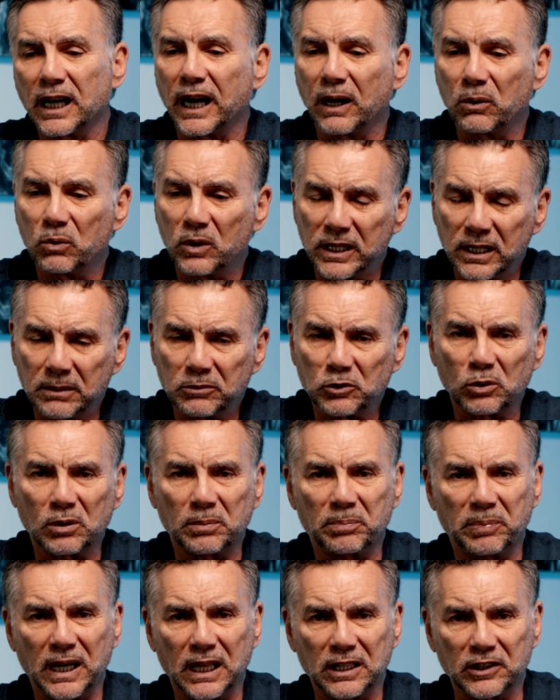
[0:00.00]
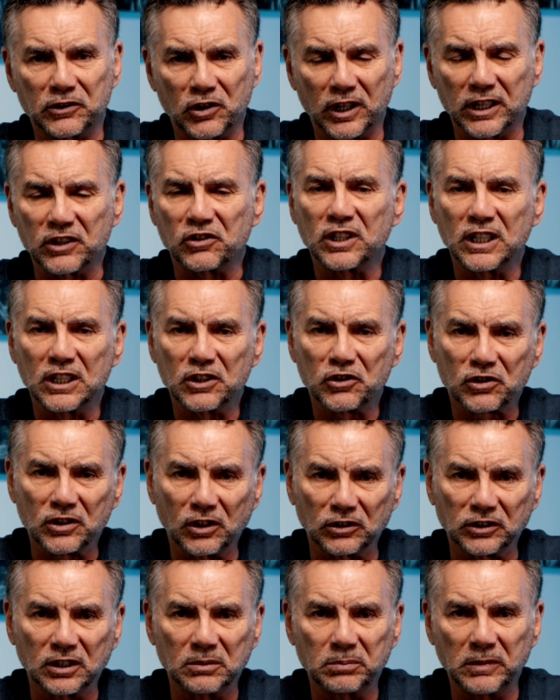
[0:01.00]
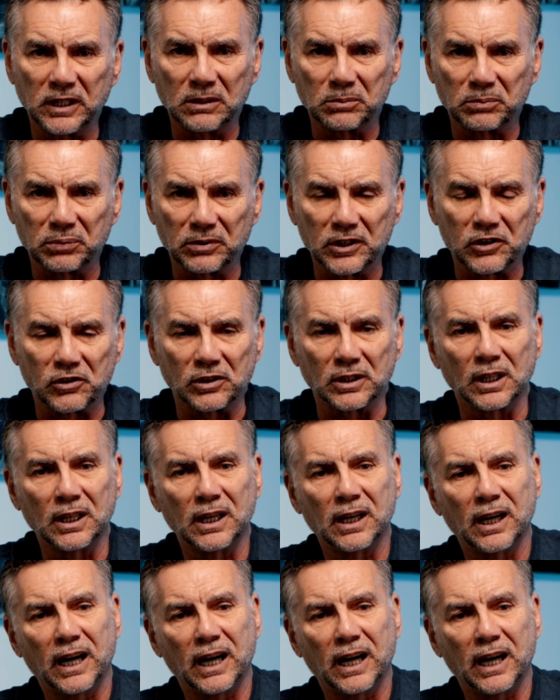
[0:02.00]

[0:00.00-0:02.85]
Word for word: I want him to apologize. He insulted me in prison.